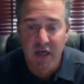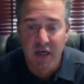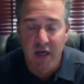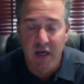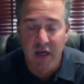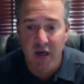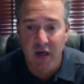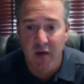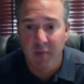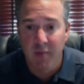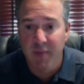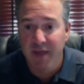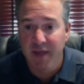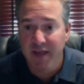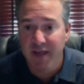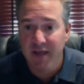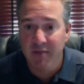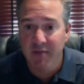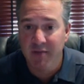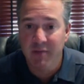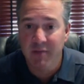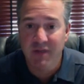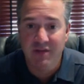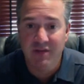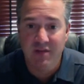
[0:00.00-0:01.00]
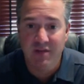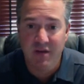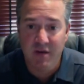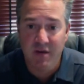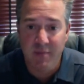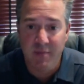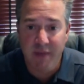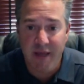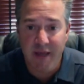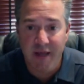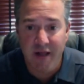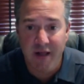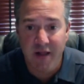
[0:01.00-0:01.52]
that can meet the
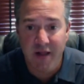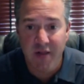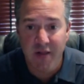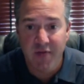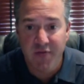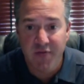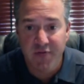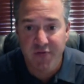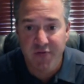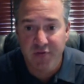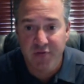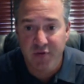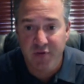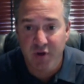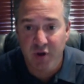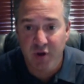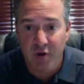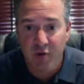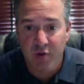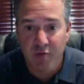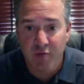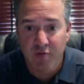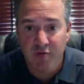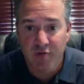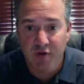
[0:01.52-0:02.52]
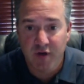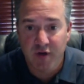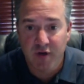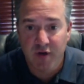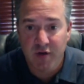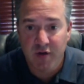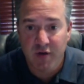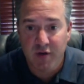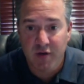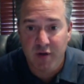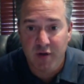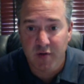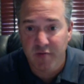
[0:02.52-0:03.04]
demands of
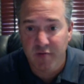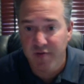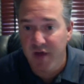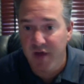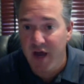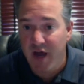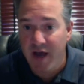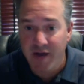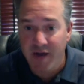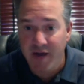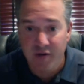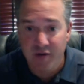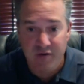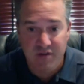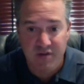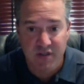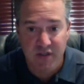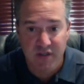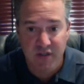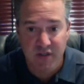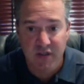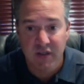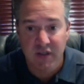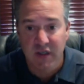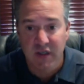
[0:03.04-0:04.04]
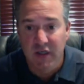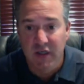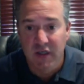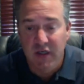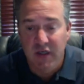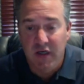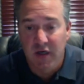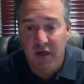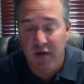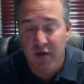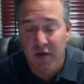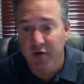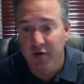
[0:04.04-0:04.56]
the IoT,
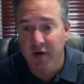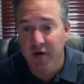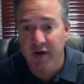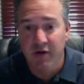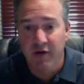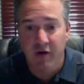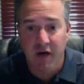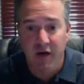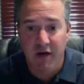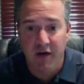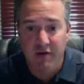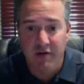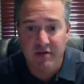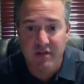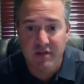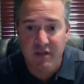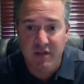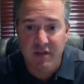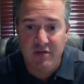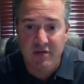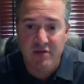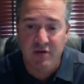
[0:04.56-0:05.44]
the greater IoT.